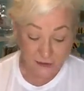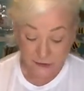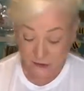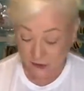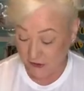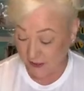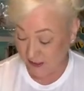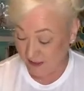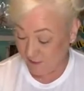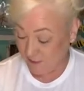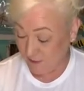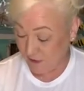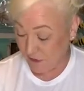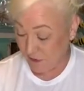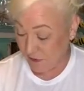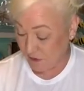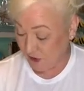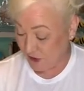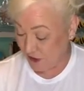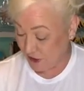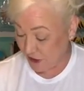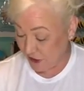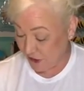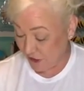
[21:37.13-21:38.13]
stories Bill
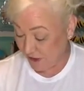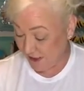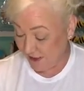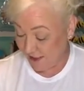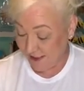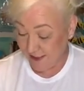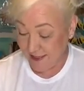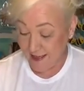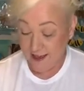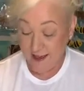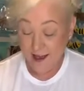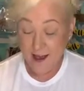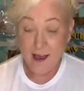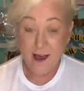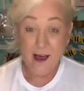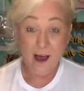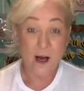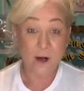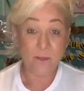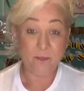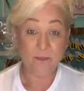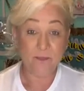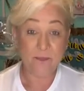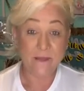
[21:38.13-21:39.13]
was sharing,
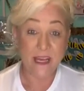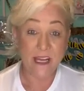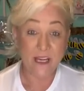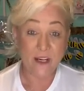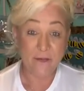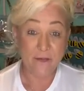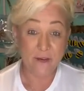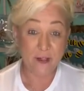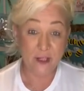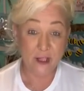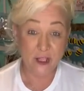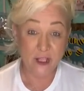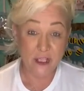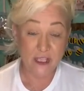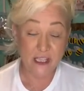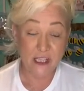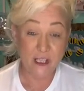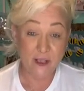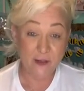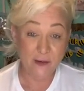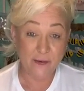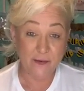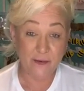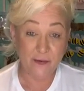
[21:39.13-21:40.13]
um, and if you're
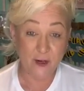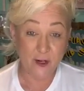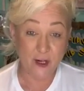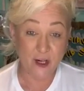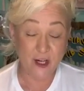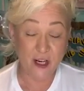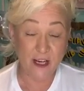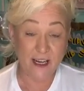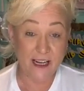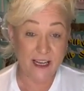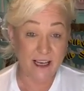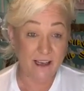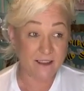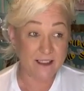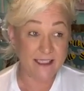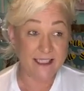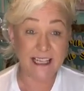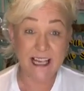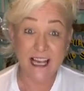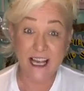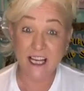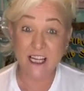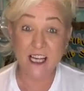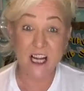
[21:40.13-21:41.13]
looking for, and I'll
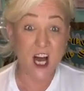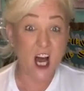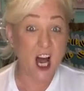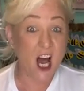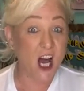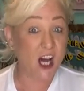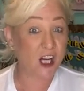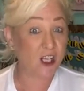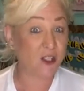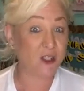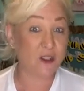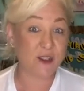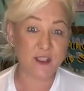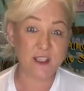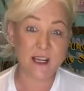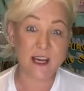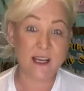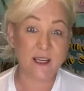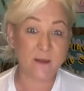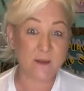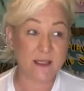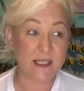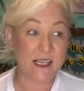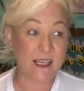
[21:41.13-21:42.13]
say it a hundred
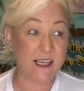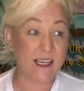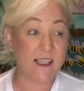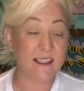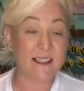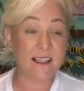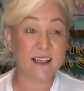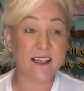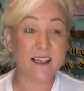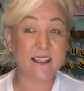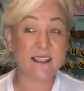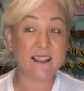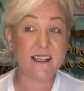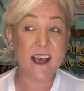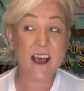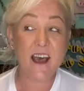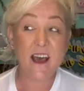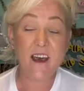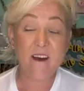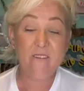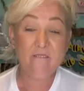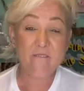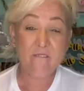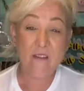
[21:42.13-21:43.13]
times, ladies, because
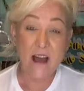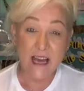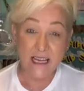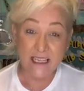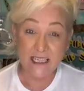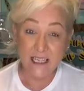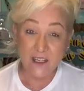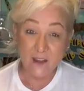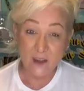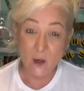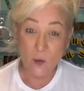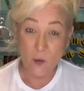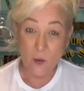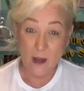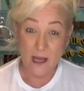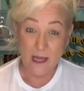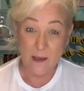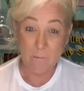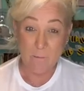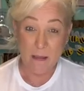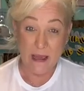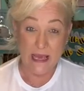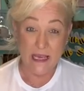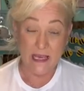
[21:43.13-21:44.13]
finding the
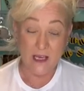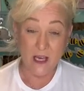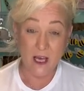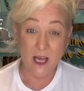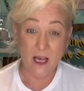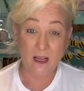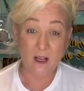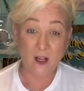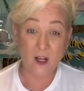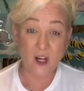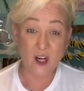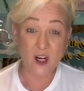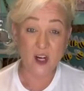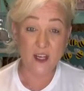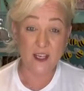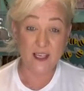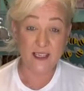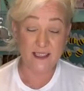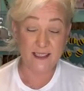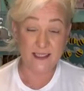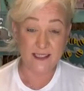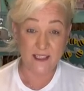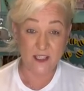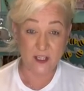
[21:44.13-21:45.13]
right paint color
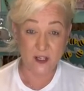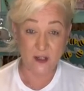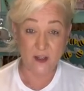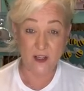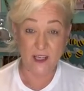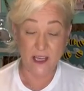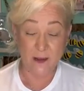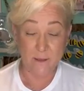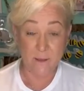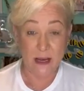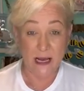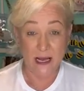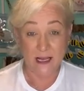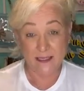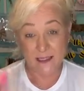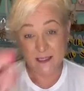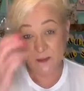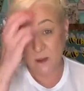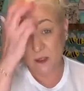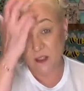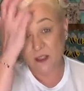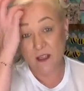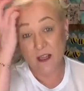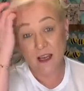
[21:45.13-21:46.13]
is nearly
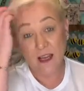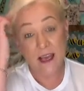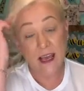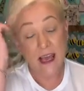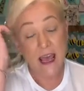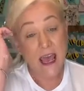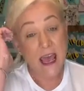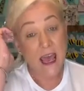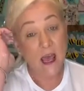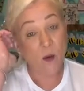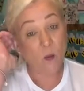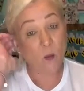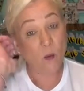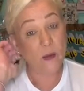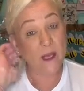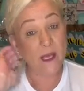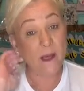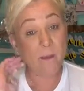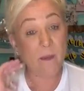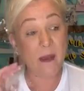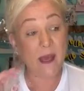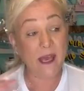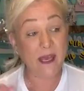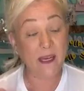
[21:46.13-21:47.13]
impossible. And
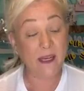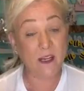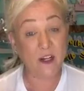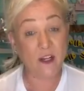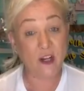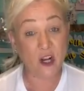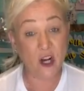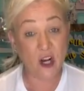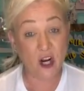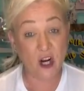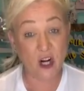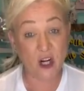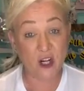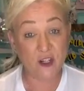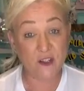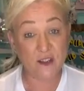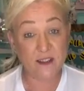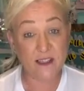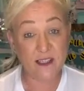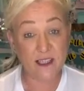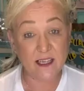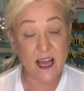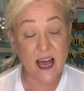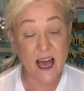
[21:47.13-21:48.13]
we painted
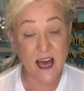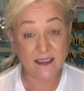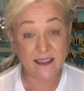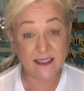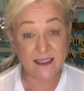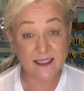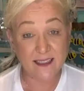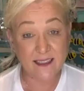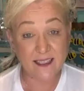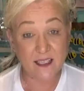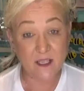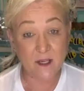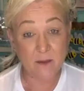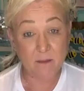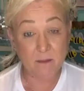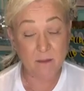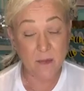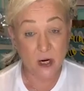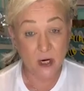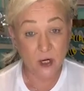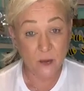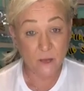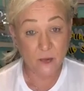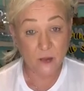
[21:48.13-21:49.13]
ours, the Coliseum
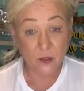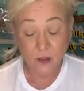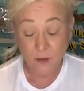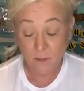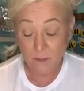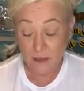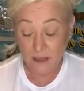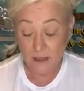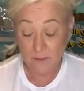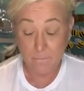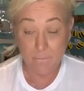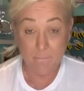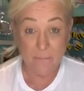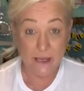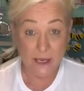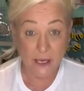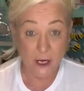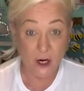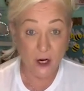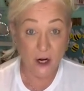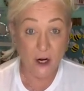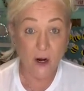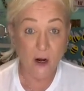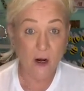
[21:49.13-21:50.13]
Marble by
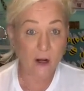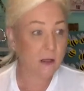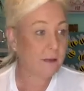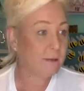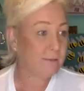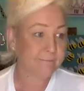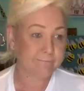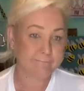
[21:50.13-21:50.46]
Behr.